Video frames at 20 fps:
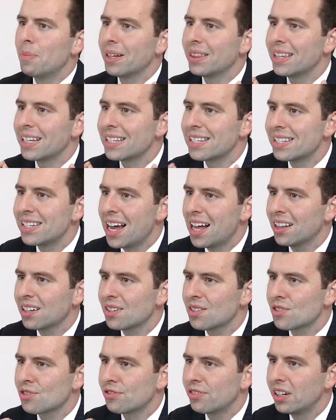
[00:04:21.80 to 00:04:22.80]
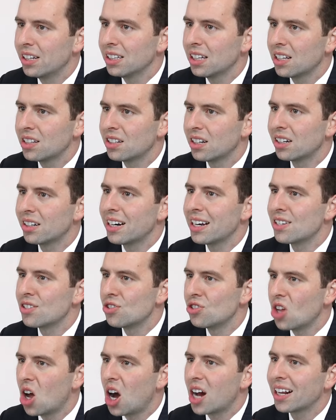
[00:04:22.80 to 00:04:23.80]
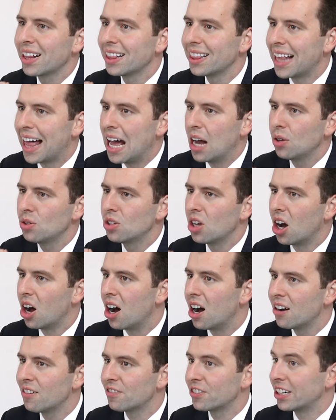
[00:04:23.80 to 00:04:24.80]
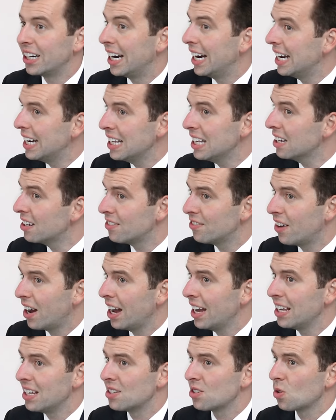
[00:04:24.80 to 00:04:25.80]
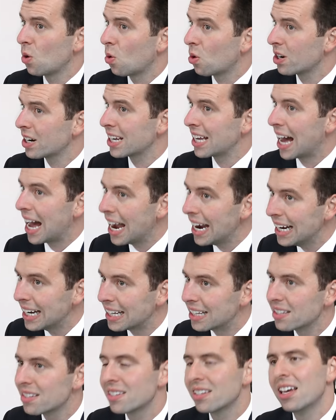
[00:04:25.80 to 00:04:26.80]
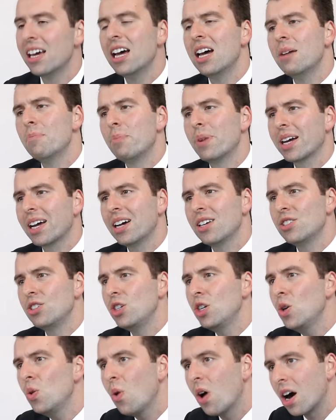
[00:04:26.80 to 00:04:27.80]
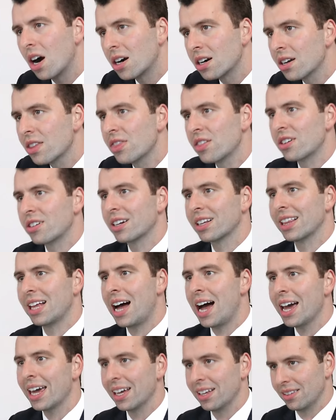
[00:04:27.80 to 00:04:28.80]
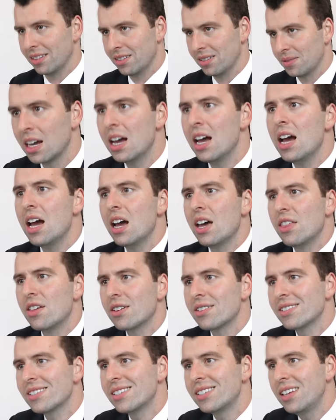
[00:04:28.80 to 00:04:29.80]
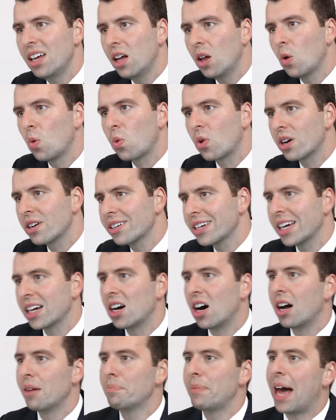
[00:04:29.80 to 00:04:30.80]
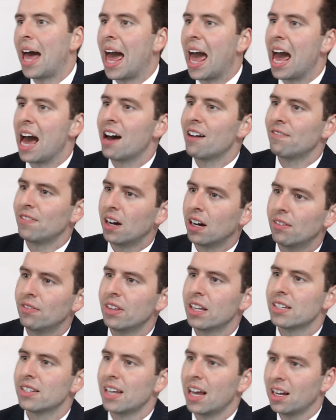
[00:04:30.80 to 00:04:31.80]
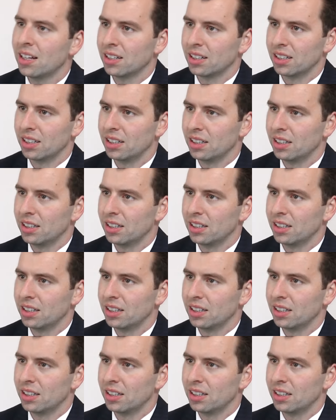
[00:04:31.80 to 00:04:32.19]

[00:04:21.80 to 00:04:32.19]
But the seller's realtor is not allowed to offer any advice or guidance because you aren't their client. They're still working on behalf of the seller.